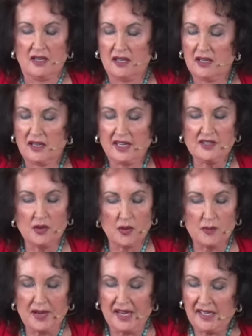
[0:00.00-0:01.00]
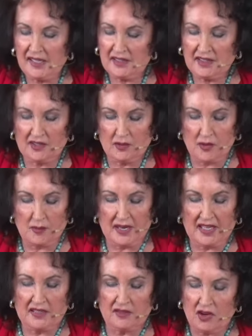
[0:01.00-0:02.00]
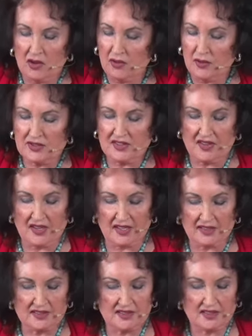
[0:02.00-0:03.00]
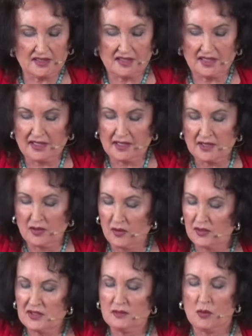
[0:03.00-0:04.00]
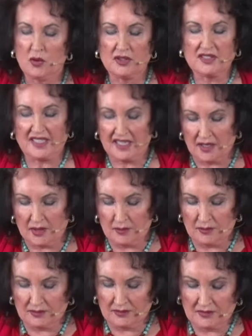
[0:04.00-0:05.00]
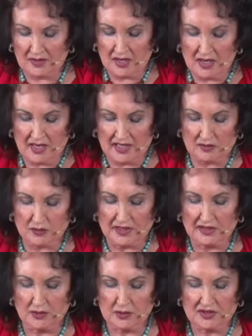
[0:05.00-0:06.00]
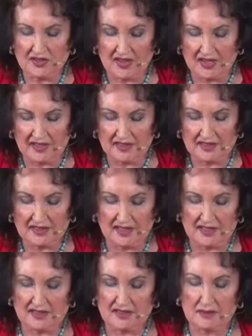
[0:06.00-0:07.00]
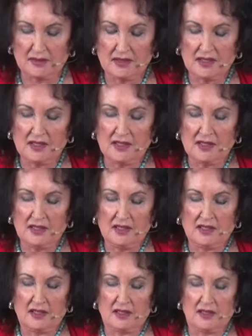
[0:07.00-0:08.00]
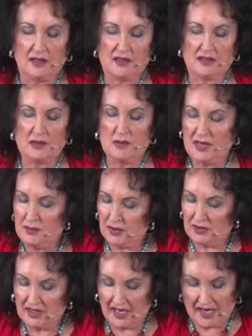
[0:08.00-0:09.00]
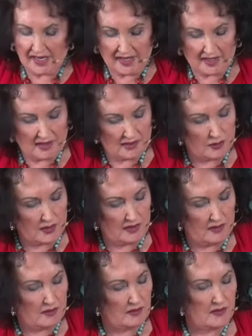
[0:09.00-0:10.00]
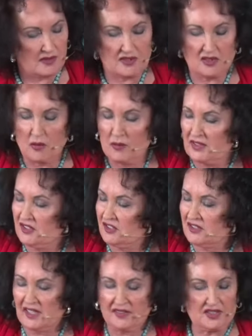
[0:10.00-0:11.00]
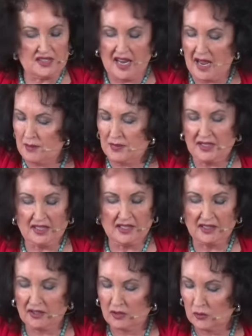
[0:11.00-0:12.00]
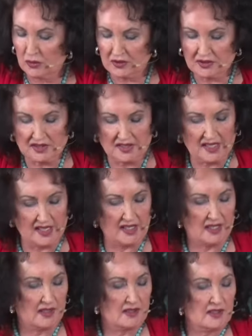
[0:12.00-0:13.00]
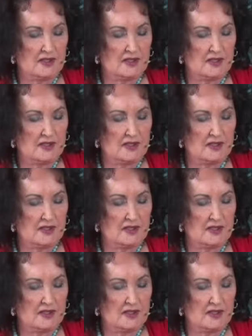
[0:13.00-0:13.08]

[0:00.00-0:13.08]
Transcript: I know the pain. I know the pain of all those things, and I know there's more to come as we lose things and as uh, some people die, as we so much stuff is happening in our world today.